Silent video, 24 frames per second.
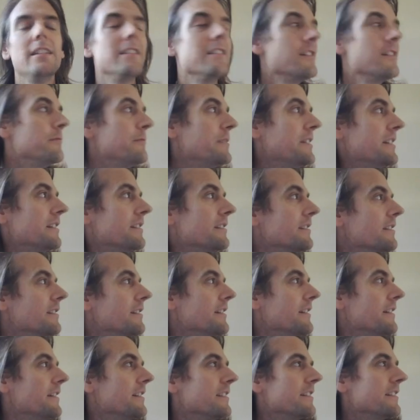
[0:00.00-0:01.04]

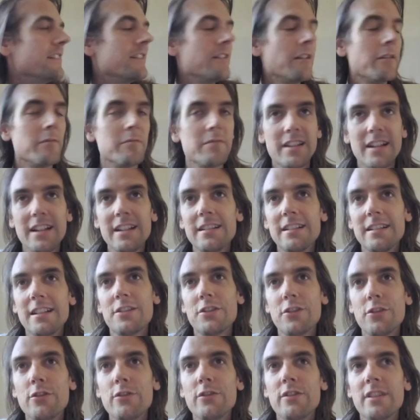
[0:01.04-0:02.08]
I'm saying there's
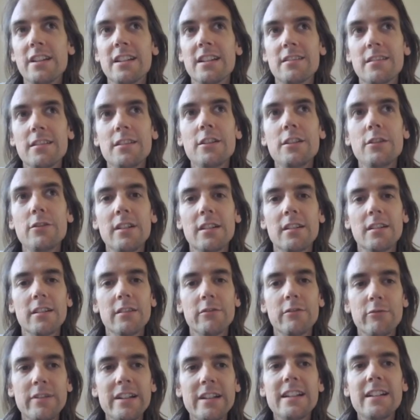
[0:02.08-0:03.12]
2 things to do, aren't I?
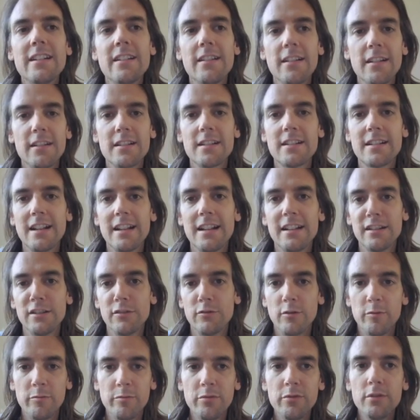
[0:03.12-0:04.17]
Read and understand the
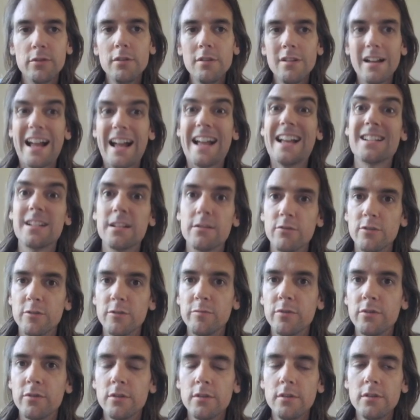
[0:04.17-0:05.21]
report as a
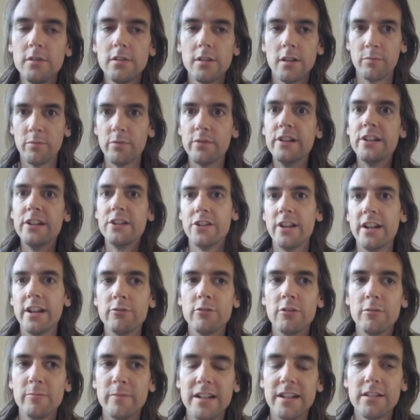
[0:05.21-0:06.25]
report, appreciate
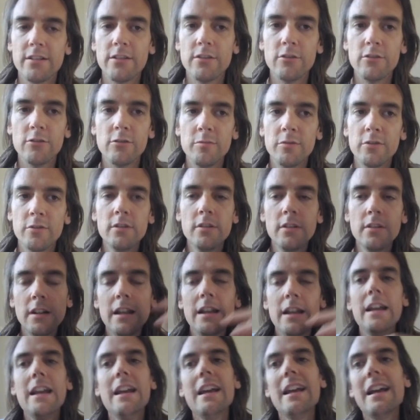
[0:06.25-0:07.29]
what makes a good report,
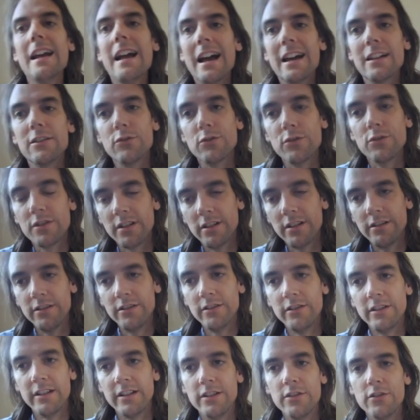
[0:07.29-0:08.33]
and also
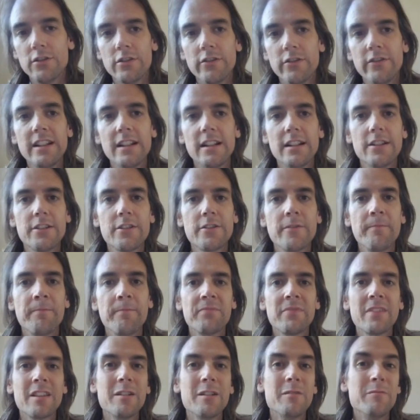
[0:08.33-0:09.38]
do the use of English.
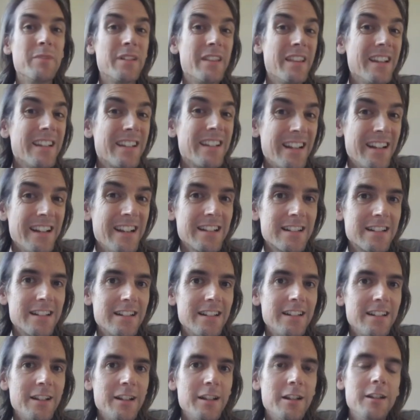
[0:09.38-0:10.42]
But they're
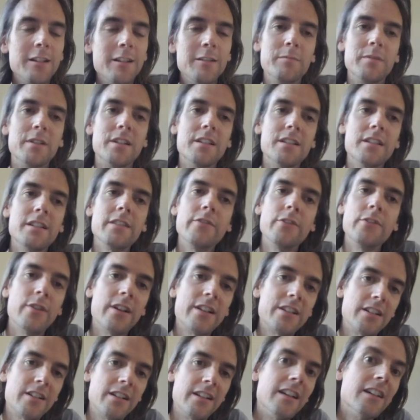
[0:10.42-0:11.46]
connected, because if you
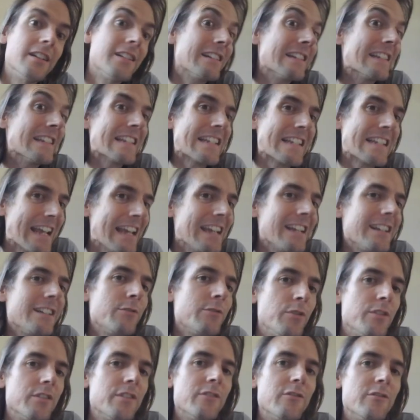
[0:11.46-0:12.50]
actually understand
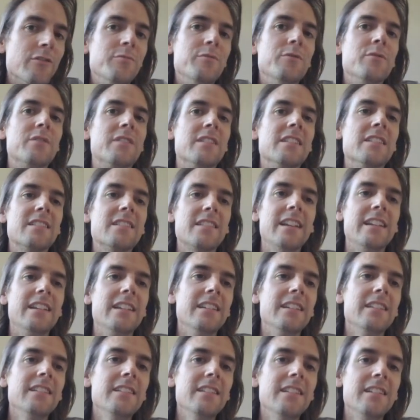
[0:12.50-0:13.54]
what the report is
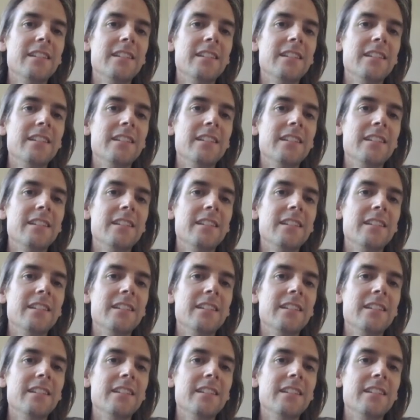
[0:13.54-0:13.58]
saying,